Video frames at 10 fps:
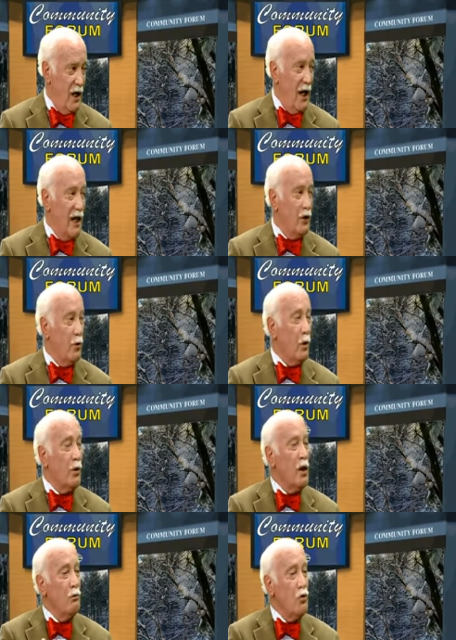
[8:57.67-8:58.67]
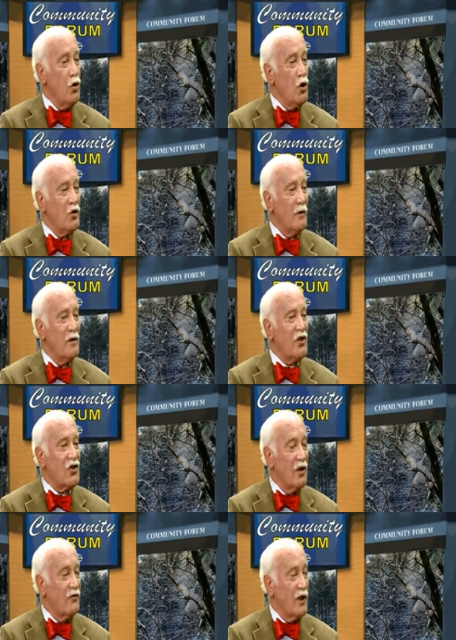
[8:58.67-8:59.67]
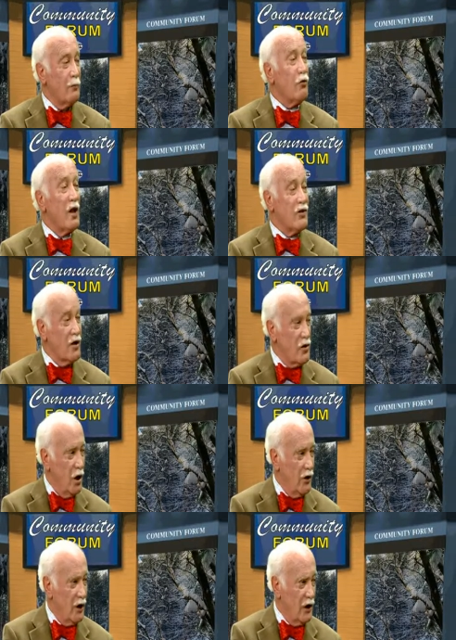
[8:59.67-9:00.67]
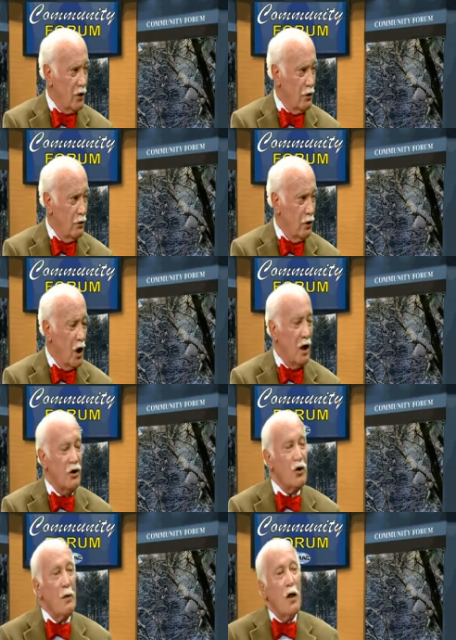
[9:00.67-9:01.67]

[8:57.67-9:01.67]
and that what would emerge from this sifting process, called the Electoral College,